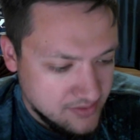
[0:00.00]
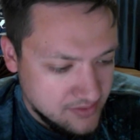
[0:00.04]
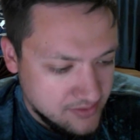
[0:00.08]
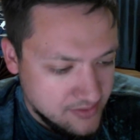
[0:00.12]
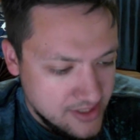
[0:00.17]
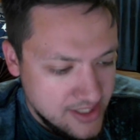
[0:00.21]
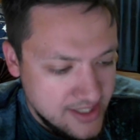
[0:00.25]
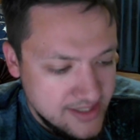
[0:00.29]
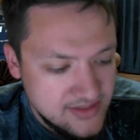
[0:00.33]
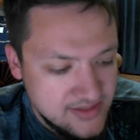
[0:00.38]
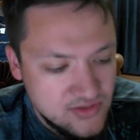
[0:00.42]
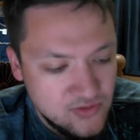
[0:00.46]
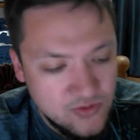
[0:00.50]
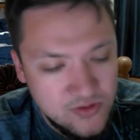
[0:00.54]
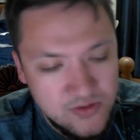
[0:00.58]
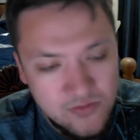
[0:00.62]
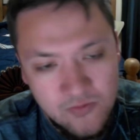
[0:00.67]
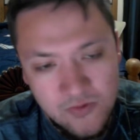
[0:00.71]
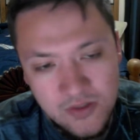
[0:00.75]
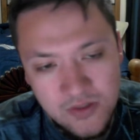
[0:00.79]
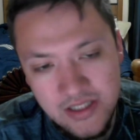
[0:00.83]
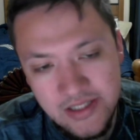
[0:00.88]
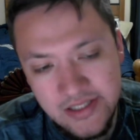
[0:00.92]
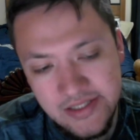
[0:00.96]
Nets would
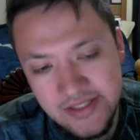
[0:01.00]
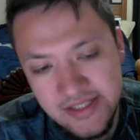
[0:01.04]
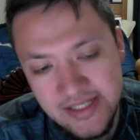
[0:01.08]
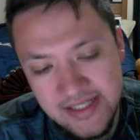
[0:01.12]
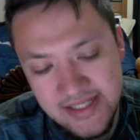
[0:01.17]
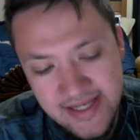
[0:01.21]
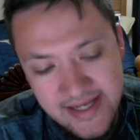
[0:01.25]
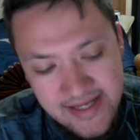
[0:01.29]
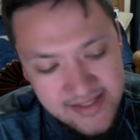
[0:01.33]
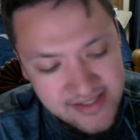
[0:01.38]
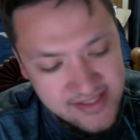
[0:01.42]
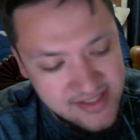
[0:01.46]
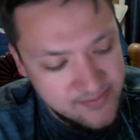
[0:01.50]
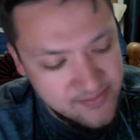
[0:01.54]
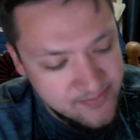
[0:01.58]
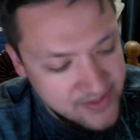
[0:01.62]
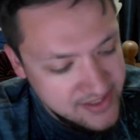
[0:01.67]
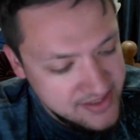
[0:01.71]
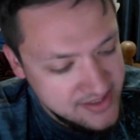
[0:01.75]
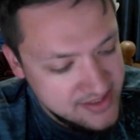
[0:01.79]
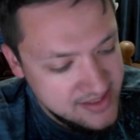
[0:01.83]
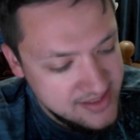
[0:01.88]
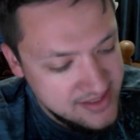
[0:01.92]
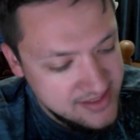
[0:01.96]
win against
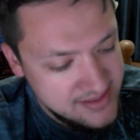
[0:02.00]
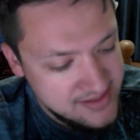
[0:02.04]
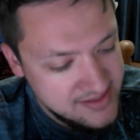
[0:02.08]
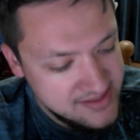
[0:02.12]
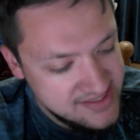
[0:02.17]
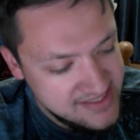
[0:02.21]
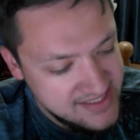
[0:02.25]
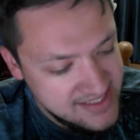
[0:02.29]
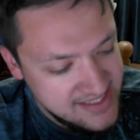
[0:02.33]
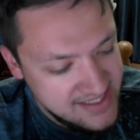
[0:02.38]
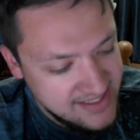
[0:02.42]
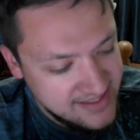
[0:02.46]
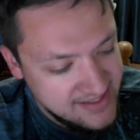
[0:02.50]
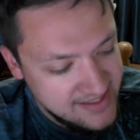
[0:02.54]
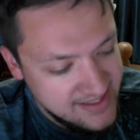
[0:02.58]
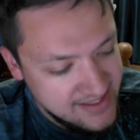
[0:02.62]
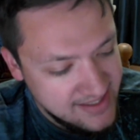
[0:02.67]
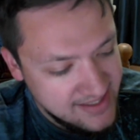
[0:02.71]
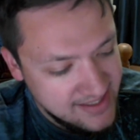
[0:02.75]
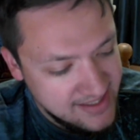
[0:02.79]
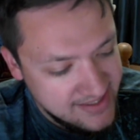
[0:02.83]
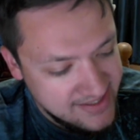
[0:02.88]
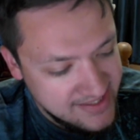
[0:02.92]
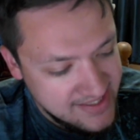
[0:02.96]
Pistons. And
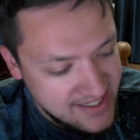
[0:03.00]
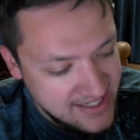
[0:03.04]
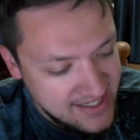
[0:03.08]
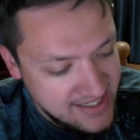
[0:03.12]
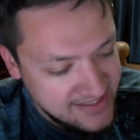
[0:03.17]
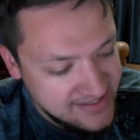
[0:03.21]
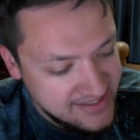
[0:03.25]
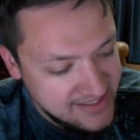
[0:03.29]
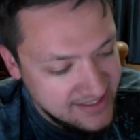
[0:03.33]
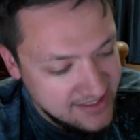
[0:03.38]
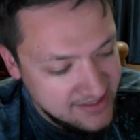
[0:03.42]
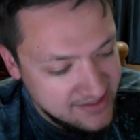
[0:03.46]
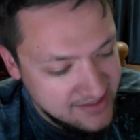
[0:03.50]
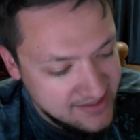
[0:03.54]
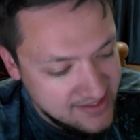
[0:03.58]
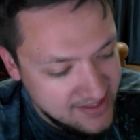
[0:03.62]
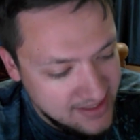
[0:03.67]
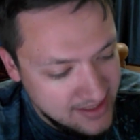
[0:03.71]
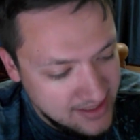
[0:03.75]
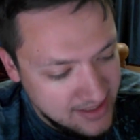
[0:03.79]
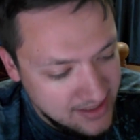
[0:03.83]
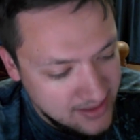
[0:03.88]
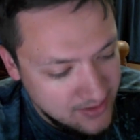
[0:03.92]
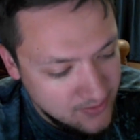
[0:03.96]
then I think
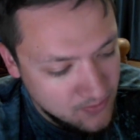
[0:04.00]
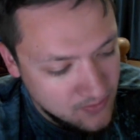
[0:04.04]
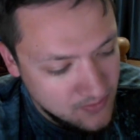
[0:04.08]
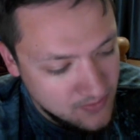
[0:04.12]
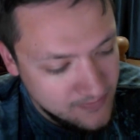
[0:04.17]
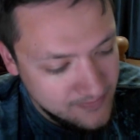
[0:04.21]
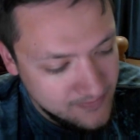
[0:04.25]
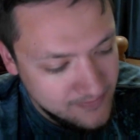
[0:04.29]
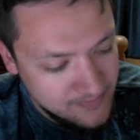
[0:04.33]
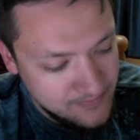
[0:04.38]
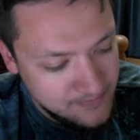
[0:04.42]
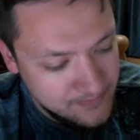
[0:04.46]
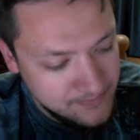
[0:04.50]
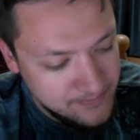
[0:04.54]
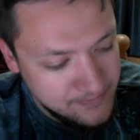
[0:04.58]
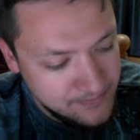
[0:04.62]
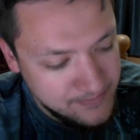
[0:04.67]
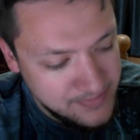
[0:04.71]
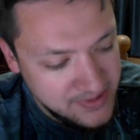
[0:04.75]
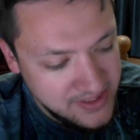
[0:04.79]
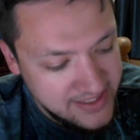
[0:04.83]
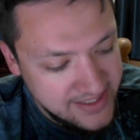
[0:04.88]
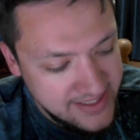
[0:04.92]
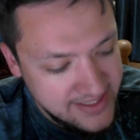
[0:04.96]
they
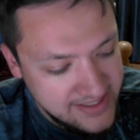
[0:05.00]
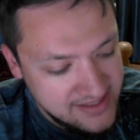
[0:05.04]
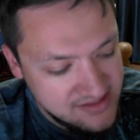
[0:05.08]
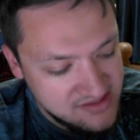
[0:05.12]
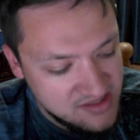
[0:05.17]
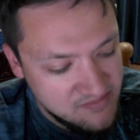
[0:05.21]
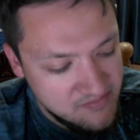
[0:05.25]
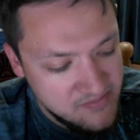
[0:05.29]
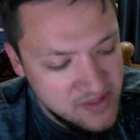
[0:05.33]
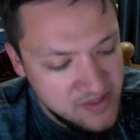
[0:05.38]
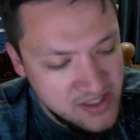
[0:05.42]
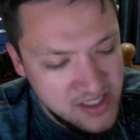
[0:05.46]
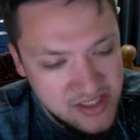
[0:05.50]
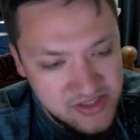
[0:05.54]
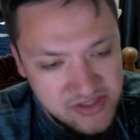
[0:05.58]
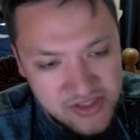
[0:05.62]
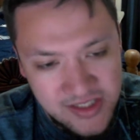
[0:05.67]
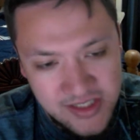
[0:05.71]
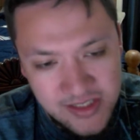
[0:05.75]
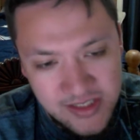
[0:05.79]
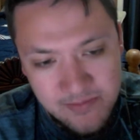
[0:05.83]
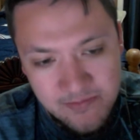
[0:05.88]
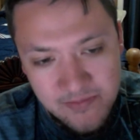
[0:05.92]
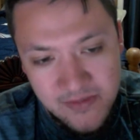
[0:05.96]
be against the
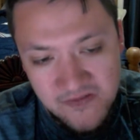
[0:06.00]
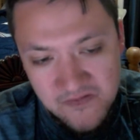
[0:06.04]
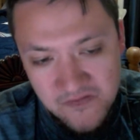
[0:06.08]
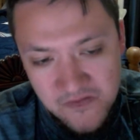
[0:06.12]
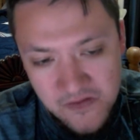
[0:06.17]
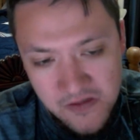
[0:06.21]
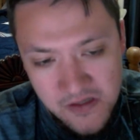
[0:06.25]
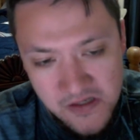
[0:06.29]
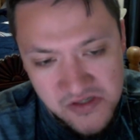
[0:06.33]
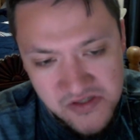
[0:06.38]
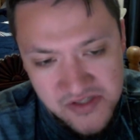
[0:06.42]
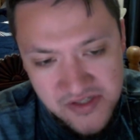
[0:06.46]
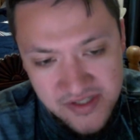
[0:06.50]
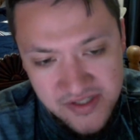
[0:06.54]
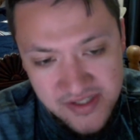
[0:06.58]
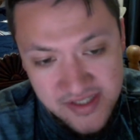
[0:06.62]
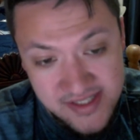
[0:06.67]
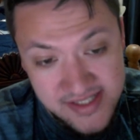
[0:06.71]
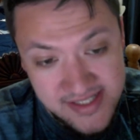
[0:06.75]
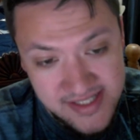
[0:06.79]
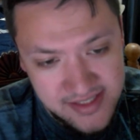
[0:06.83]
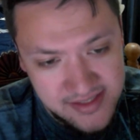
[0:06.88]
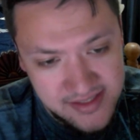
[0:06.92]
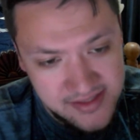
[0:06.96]
Magic but fall to the
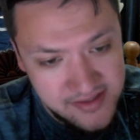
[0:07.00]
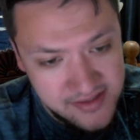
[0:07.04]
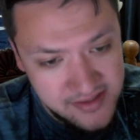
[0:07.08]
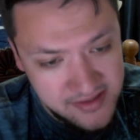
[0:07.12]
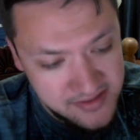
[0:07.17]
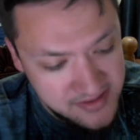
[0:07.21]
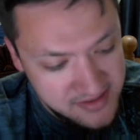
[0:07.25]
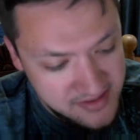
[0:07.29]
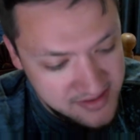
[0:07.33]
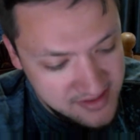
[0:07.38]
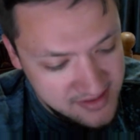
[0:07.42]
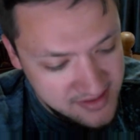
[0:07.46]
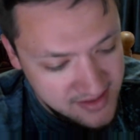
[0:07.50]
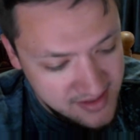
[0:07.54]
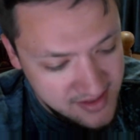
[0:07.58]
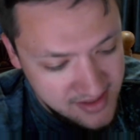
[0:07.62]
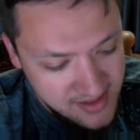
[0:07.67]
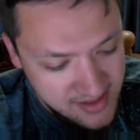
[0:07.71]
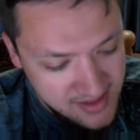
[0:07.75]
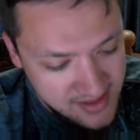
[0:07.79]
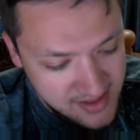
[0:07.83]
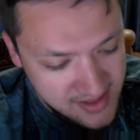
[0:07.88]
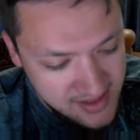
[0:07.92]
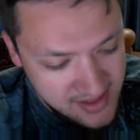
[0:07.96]
Sixers
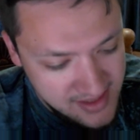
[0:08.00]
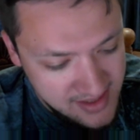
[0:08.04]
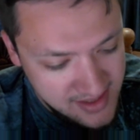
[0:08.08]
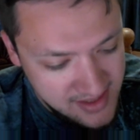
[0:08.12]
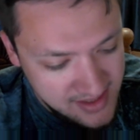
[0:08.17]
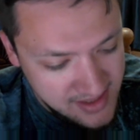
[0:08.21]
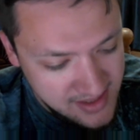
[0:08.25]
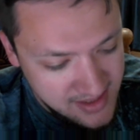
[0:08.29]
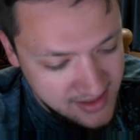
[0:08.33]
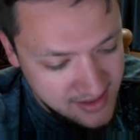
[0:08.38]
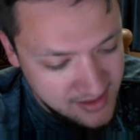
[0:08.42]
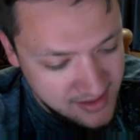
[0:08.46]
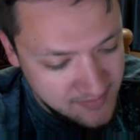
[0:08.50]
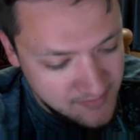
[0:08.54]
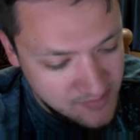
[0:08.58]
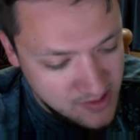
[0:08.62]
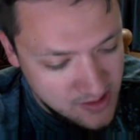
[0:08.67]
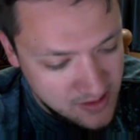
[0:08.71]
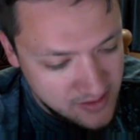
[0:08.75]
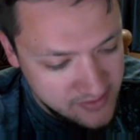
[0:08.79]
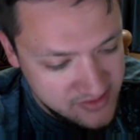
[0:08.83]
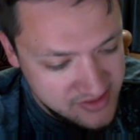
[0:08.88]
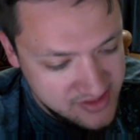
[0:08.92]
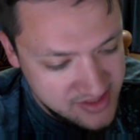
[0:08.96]

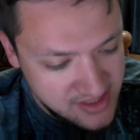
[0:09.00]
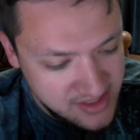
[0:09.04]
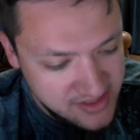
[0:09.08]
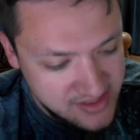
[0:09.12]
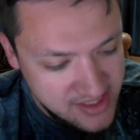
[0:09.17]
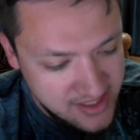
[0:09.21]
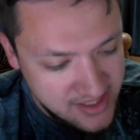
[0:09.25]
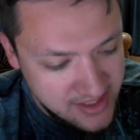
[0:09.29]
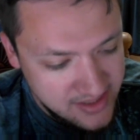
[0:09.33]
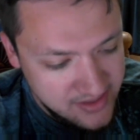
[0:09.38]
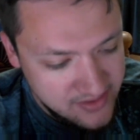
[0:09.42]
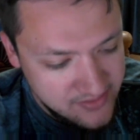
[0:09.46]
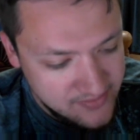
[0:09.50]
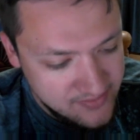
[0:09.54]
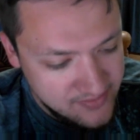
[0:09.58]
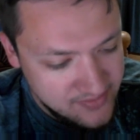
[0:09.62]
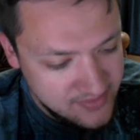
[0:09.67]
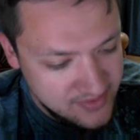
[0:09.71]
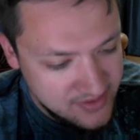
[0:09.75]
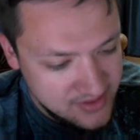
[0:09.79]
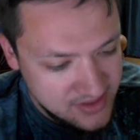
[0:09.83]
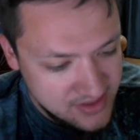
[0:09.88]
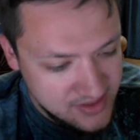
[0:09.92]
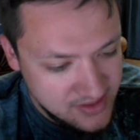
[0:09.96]
on Sunday.
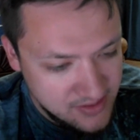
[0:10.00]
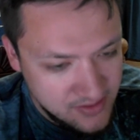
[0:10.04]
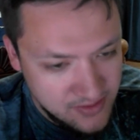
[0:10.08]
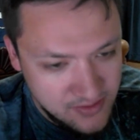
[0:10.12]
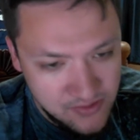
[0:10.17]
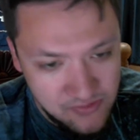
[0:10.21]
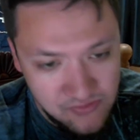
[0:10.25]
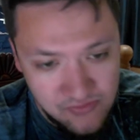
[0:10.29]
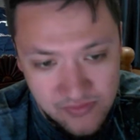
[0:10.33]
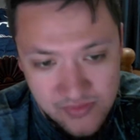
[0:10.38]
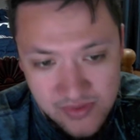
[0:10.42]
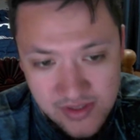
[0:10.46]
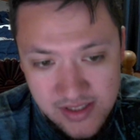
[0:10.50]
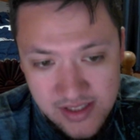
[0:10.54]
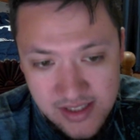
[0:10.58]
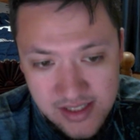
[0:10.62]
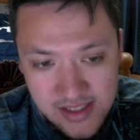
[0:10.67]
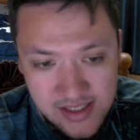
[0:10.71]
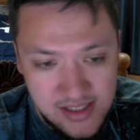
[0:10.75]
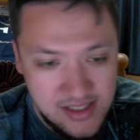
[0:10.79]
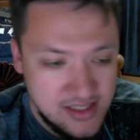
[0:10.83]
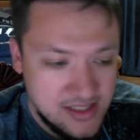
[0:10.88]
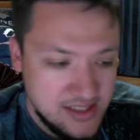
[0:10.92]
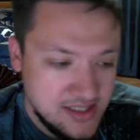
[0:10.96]
So
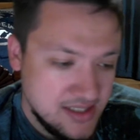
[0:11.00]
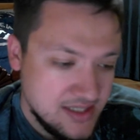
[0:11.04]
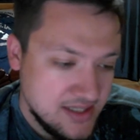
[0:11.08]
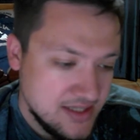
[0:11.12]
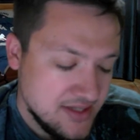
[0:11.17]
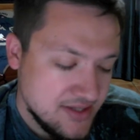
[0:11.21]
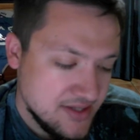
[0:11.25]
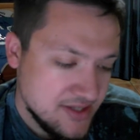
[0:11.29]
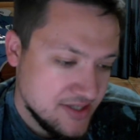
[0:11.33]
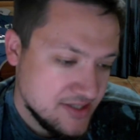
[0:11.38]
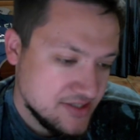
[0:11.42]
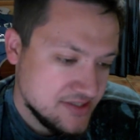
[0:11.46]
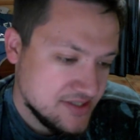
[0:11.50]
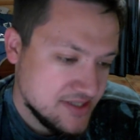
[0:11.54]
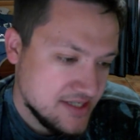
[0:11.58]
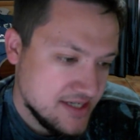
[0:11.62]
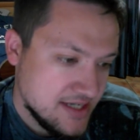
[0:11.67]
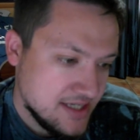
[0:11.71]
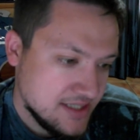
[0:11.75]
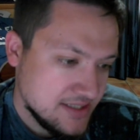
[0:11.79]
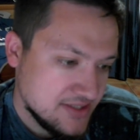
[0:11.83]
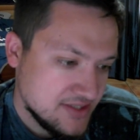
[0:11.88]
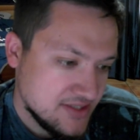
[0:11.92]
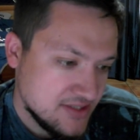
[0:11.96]
there's
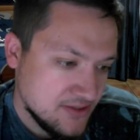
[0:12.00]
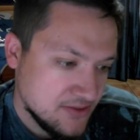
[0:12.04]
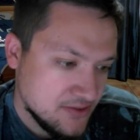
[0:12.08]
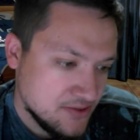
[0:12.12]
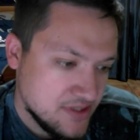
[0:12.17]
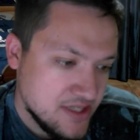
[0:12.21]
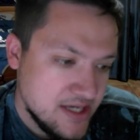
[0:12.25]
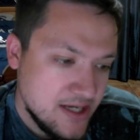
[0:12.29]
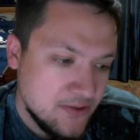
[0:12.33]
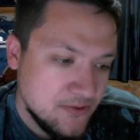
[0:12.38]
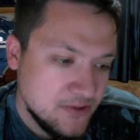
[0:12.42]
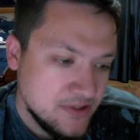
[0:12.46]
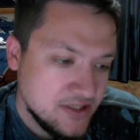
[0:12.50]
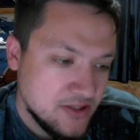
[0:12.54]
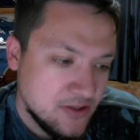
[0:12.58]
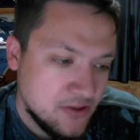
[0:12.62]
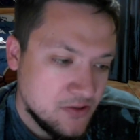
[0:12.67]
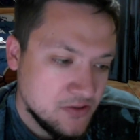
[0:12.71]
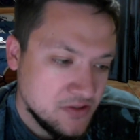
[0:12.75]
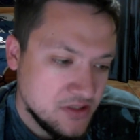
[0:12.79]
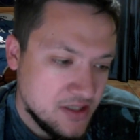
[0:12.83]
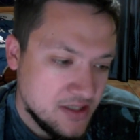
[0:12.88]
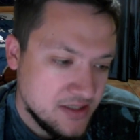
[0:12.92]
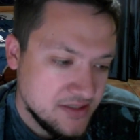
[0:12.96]
that. So they would
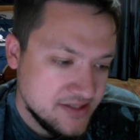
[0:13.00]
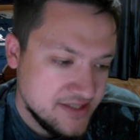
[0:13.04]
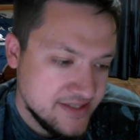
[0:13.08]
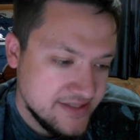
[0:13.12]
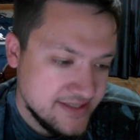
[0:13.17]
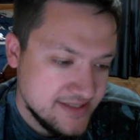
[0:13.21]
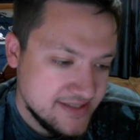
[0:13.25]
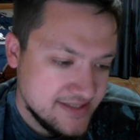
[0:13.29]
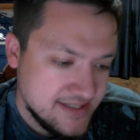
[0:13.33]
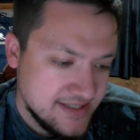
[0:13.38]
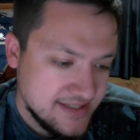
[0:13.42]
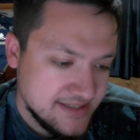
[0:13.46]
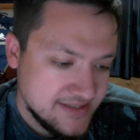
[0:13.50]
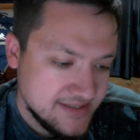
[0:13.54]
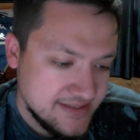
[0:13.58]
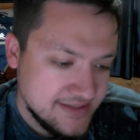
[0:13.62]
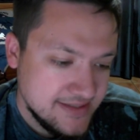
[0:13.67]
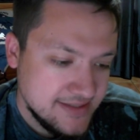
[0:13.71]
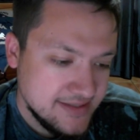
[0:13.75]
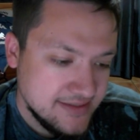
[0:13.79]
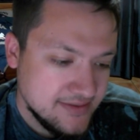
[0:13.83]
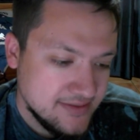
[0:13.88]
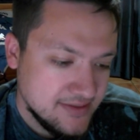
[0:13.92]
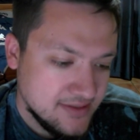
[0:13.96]
hold on to the 6th
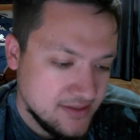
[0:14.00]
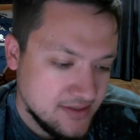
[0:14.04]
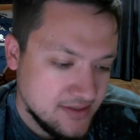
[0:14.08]
seed.